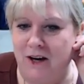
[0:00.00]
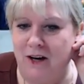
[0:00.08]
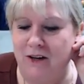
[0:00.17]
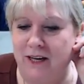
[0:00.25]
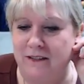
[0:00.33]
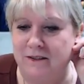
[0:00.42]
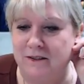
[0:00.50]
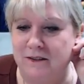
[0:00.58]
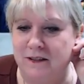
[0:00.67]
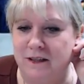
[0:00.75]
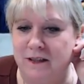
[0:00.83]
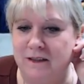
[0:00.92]
Okay, so
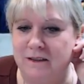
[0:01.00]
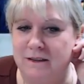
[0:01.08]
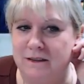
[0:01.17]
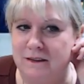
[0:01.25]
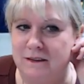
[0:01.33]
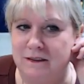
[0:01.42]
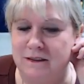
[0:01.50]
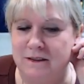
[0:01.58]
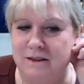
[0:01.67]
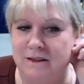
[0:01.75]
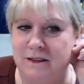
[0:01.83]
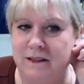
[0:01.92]
the
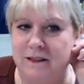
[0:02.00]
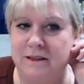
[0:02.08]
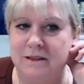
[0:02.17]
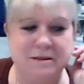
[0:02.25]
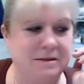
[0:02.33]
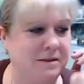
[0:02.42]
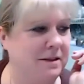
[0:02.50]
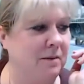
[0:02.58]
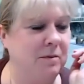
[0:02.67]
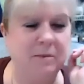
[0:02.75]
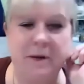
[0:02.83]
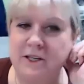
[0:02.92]

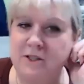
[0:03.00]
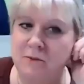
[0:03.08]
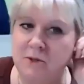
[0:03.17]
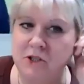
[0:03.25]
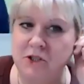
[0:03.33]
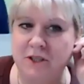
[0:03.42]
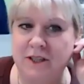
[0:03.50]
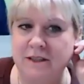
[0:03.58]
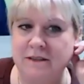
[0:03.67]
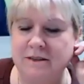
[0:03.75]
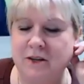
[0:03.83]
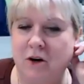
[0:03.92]
sublimation
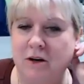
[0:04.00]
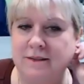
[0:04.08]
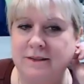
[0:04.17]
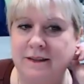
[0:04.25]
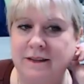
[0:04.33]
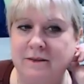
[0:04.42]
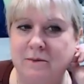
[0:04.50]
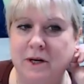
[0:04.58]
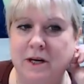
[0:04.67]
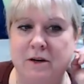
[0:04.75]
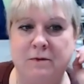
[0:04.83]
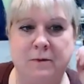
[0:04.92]
machines cost
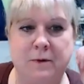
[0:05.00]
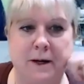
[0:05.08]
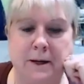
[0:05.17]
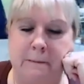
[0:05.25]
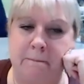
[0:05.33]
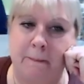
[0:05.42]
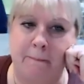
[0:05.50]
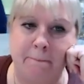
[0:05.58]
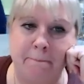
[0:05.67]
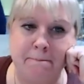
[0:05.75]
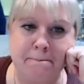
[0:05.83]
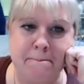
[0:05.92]
anywhere from
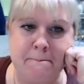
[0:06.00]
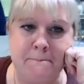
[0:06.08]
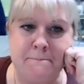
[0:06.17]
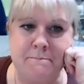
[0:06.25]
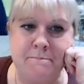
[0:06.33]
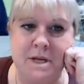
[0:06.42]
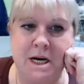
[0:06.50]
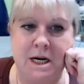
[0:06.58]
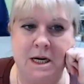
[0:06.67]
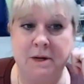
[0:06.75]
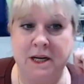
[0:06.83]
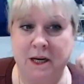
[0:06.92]

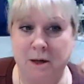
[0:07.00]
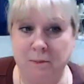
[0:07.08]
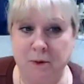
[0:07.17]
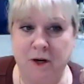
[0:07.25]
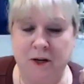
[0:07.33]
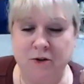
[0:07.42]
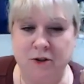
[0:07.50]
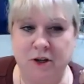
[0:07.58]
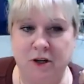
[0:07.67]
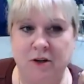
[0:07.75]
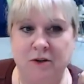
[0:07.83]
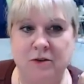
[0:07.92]
a couple
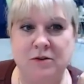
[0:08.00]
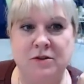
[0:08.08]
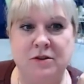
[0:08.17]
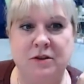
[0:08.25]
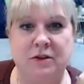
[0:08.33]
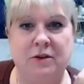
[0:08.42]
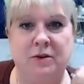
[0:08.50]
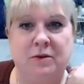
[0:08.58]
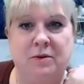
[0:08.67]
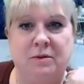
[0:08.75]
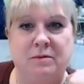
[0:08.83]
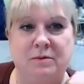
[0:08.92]
$100s
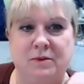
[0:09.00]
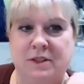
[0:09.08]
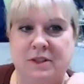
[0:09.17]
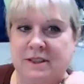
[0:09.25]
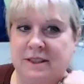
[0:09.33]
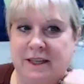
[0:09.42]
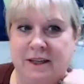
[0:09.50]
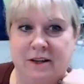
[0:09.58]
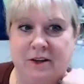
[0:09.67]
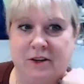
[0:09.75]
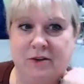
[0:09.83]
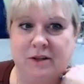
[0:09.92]
to
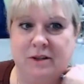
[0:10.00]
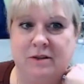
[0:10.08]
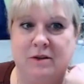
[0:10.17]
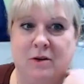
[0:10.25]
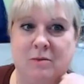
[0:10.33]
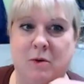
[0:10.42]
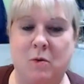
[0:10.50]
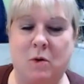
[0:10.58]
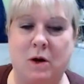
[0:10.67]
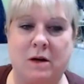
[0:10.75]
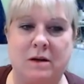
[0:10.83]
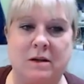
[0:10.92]
$1,600 or
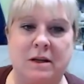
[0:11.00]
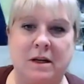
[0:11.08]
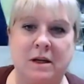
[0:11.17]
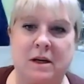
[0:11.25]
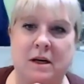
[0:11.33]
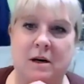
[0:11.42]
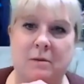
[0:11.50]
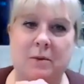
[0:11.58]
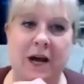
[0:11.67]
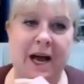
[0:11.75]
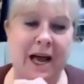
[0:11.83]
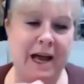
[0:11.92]
more.
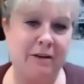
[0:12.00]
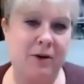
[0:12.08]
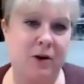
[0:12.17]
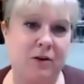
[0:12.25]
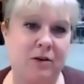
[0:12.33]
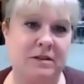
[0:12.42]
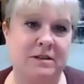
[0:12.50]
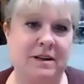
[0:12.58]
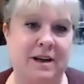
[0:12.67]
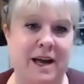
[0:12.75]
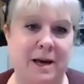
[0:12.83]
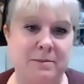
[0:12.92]
But I have heard that
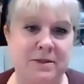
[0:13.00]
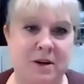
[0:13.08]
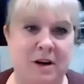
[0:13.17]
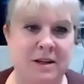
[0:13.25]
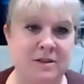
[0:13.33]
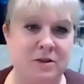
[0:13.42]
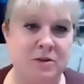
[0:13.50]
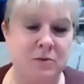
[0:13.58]
the Epsons are